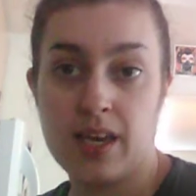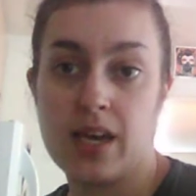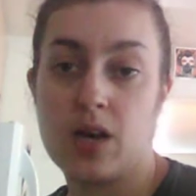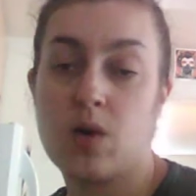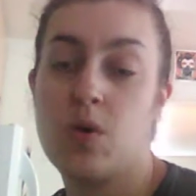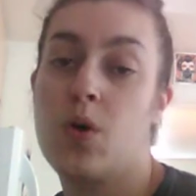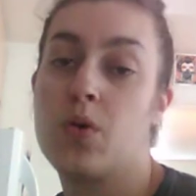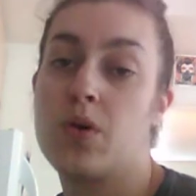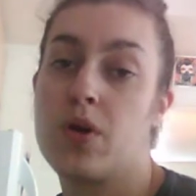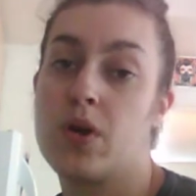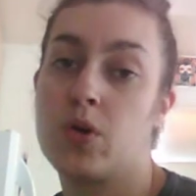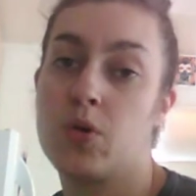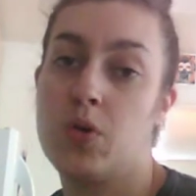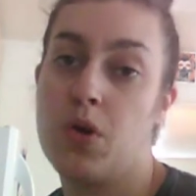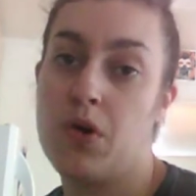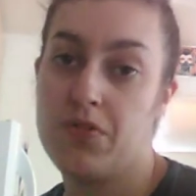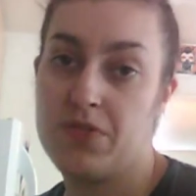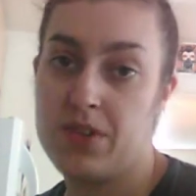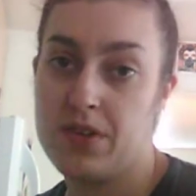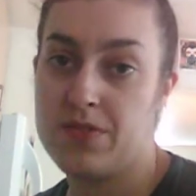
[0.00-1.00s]
a
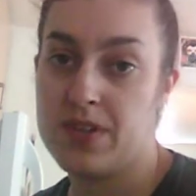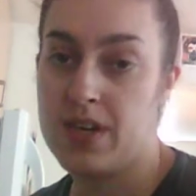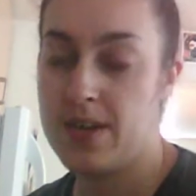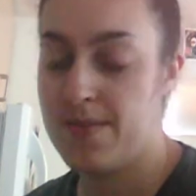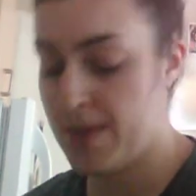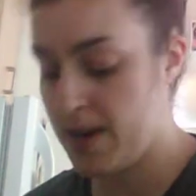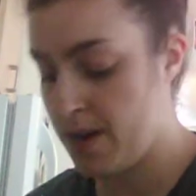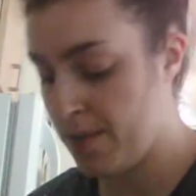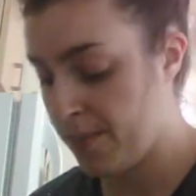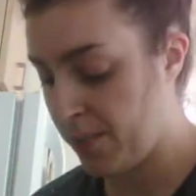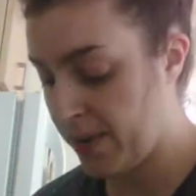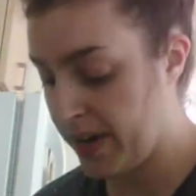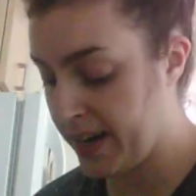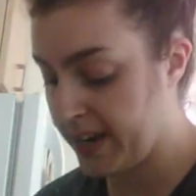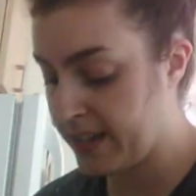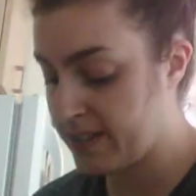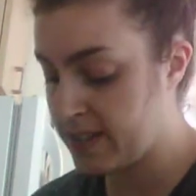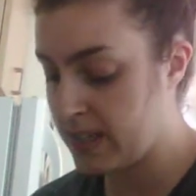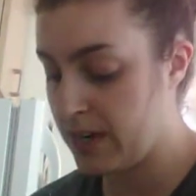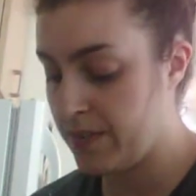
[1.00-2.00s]
quote-unquote 15-minute break
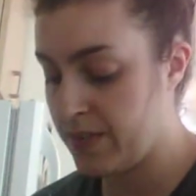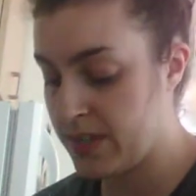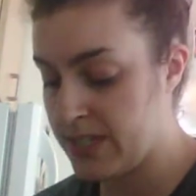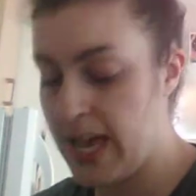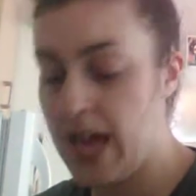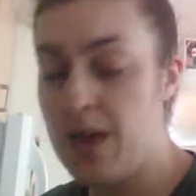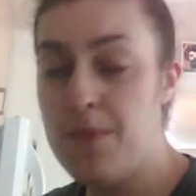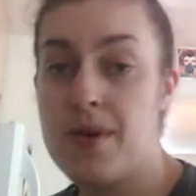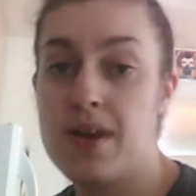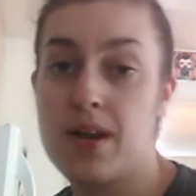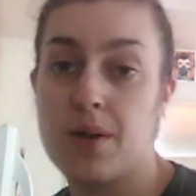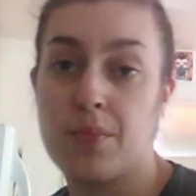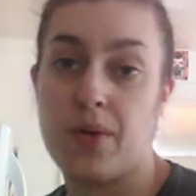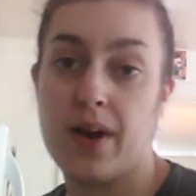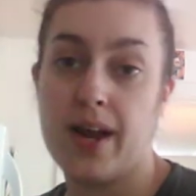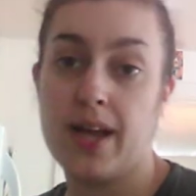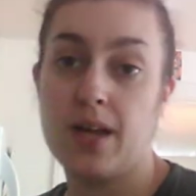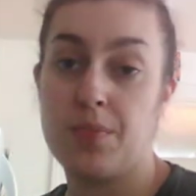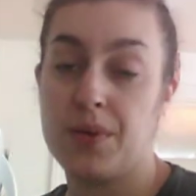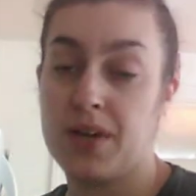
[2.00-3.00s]
instead of a 10-minute
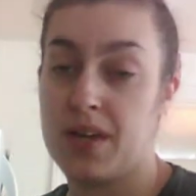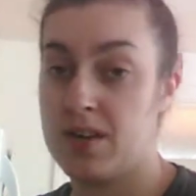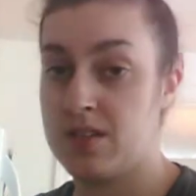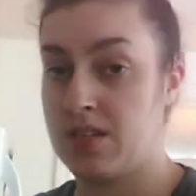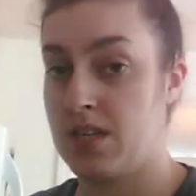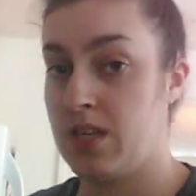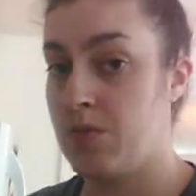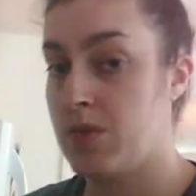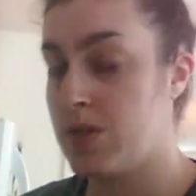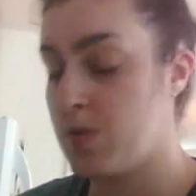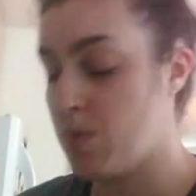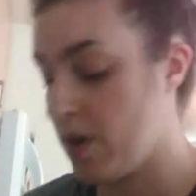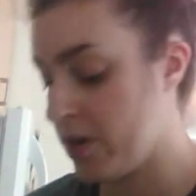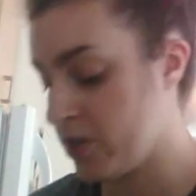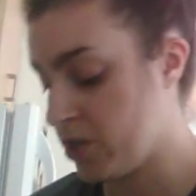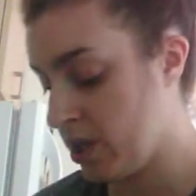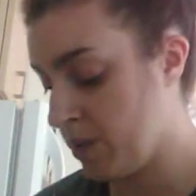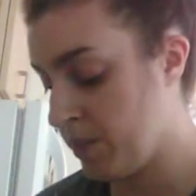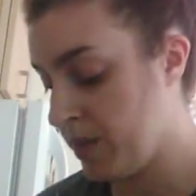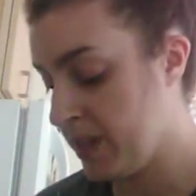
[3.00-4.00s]
break, because he was
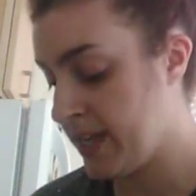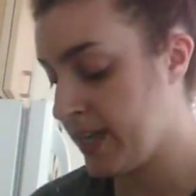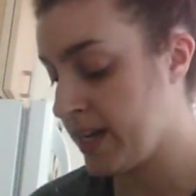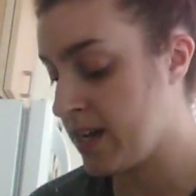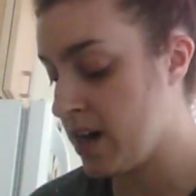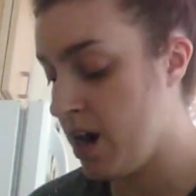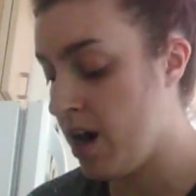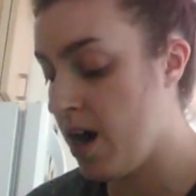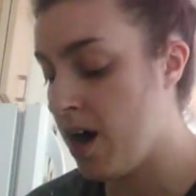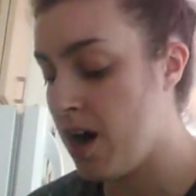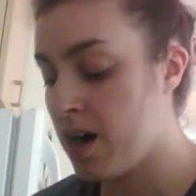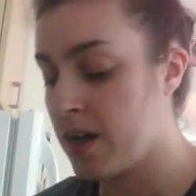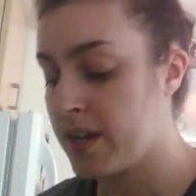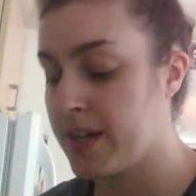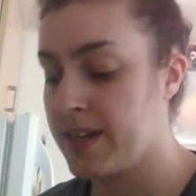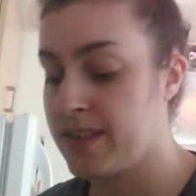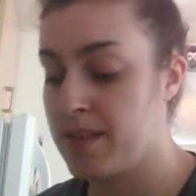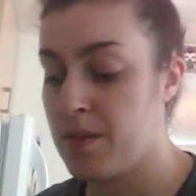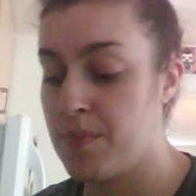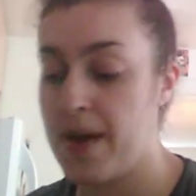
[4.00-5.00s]
watching me like a hawk
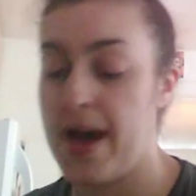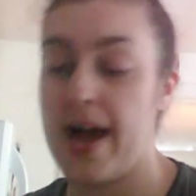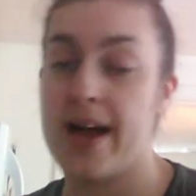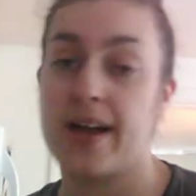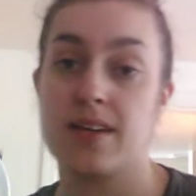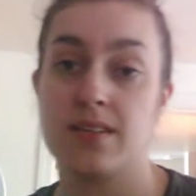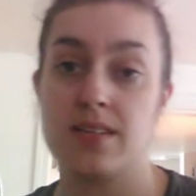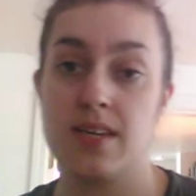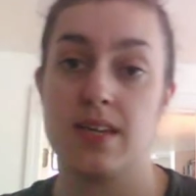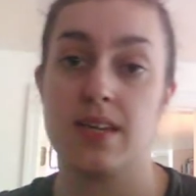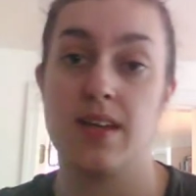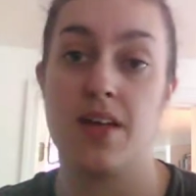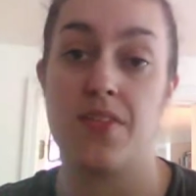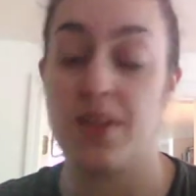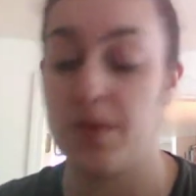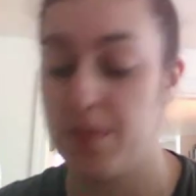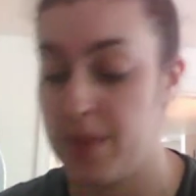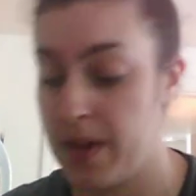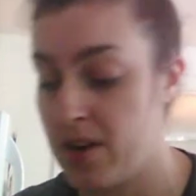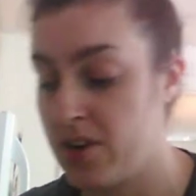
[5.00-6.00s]
in the back because he had
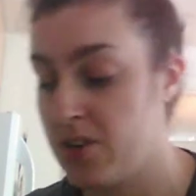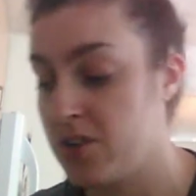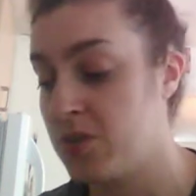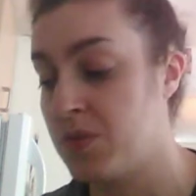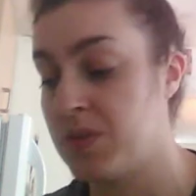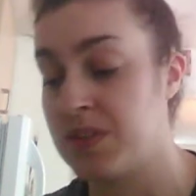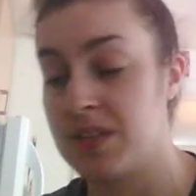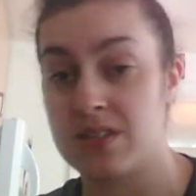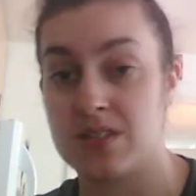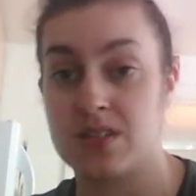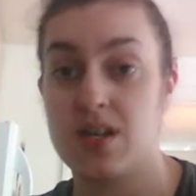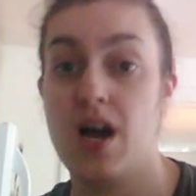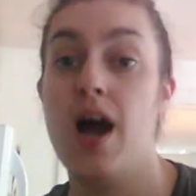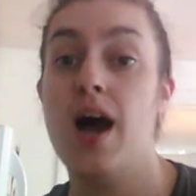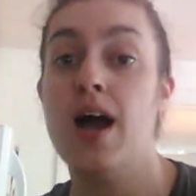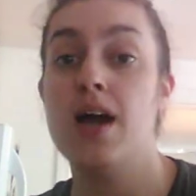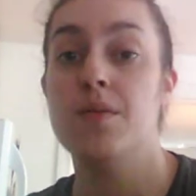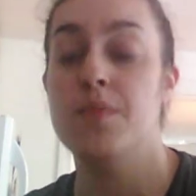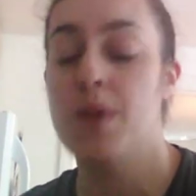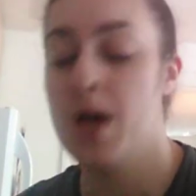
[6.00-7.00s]
nothing better to do at this
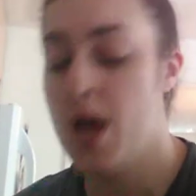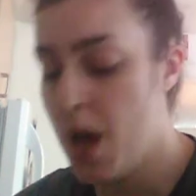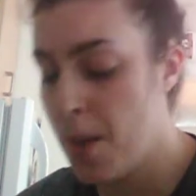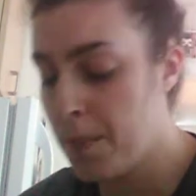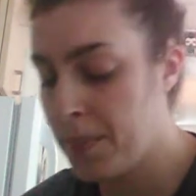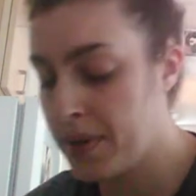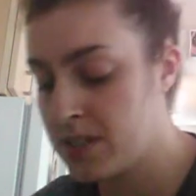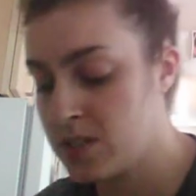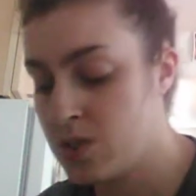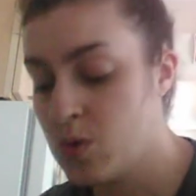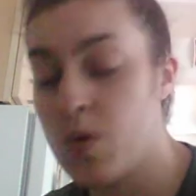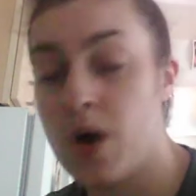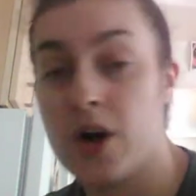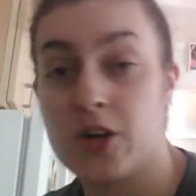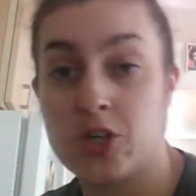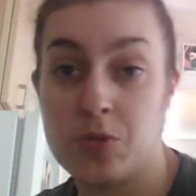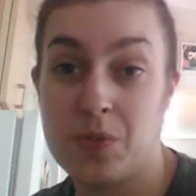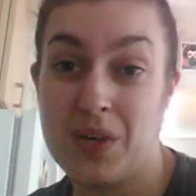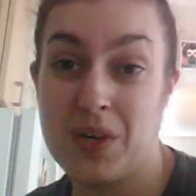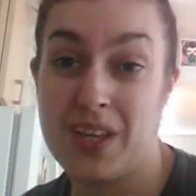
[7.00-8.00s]
time but to
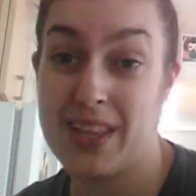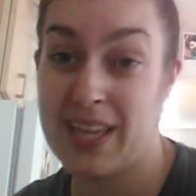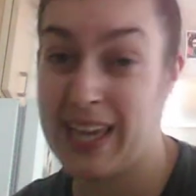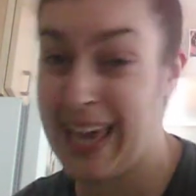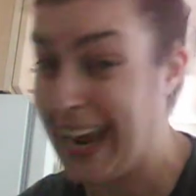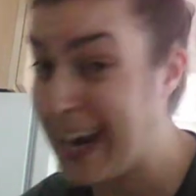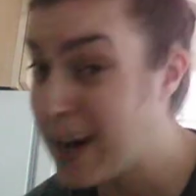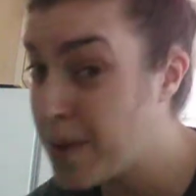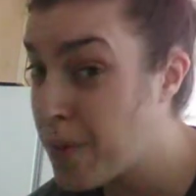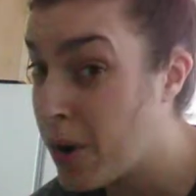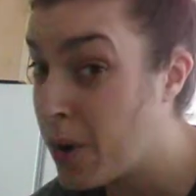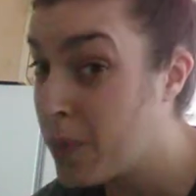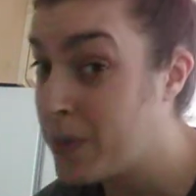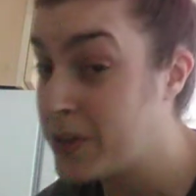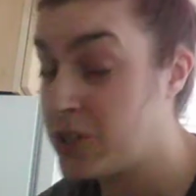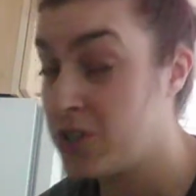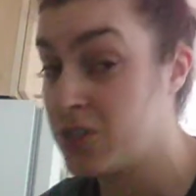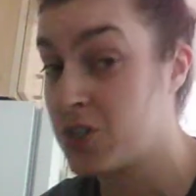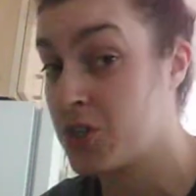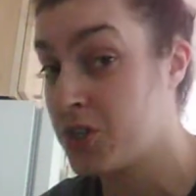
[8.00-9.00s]
watch me in the camera,
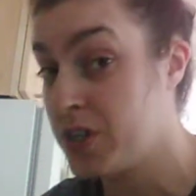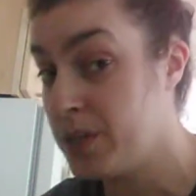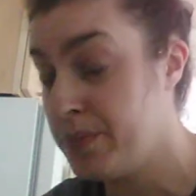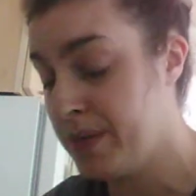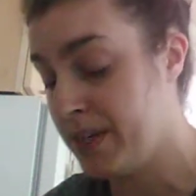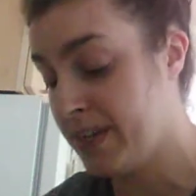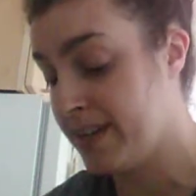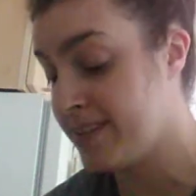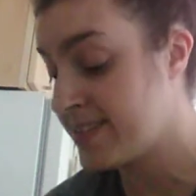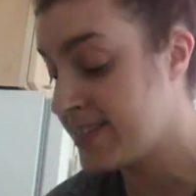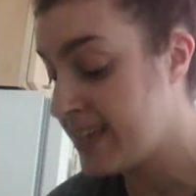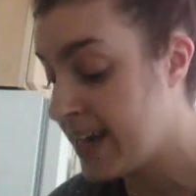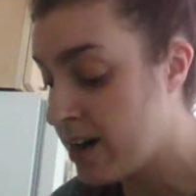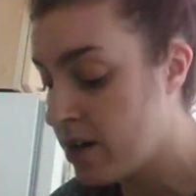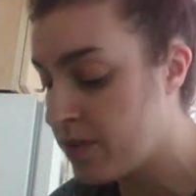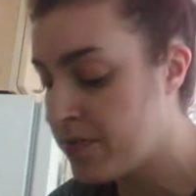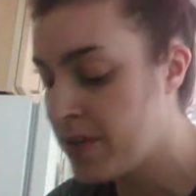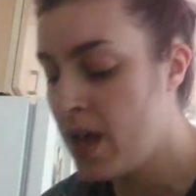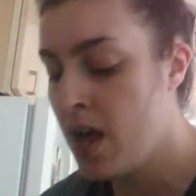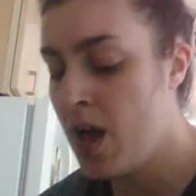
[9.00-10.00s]
which is creepy in
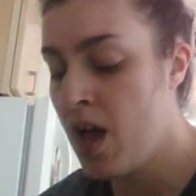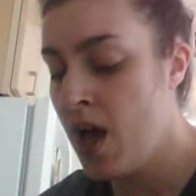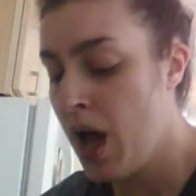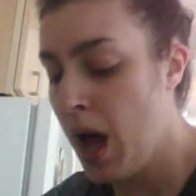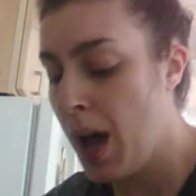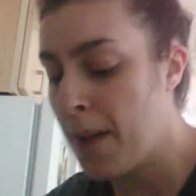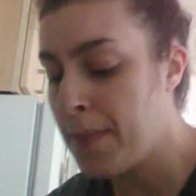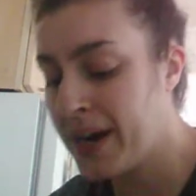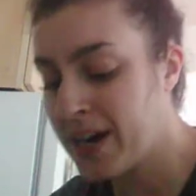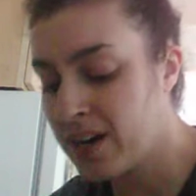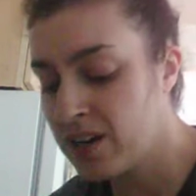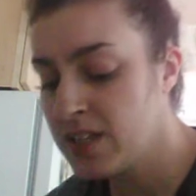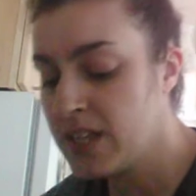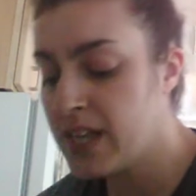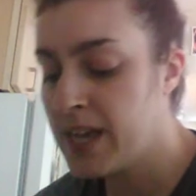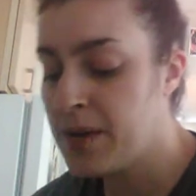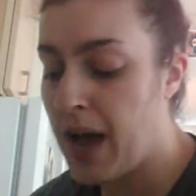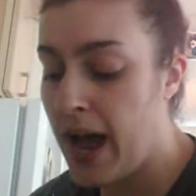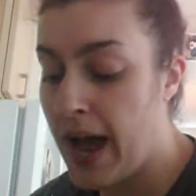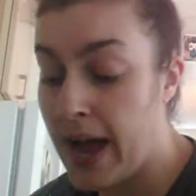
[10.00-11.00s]
itself.
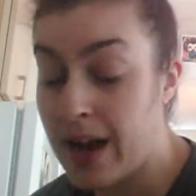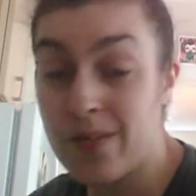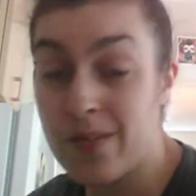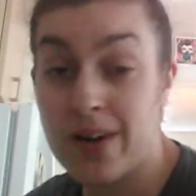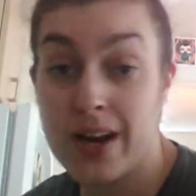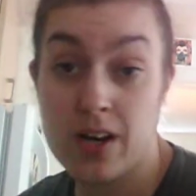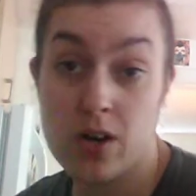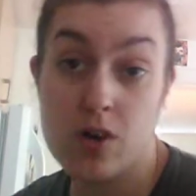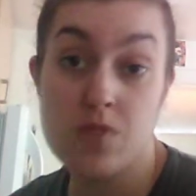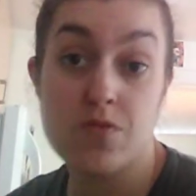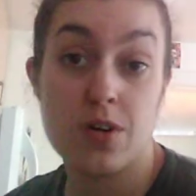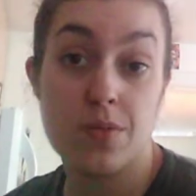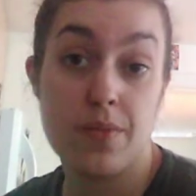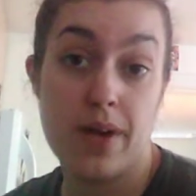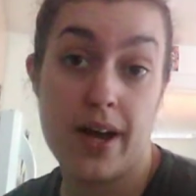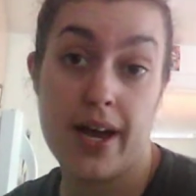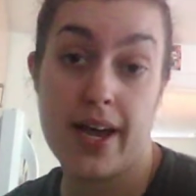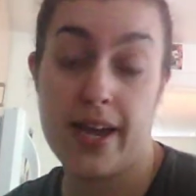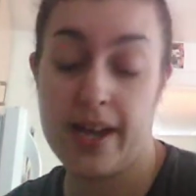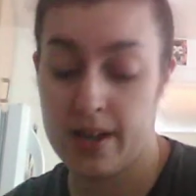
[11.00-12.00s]
Apparently, I ran over
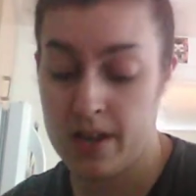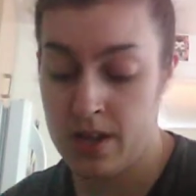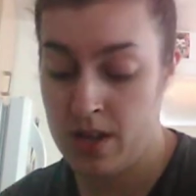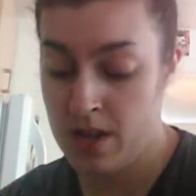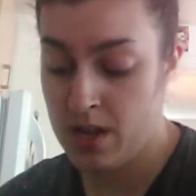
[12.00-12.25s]
my,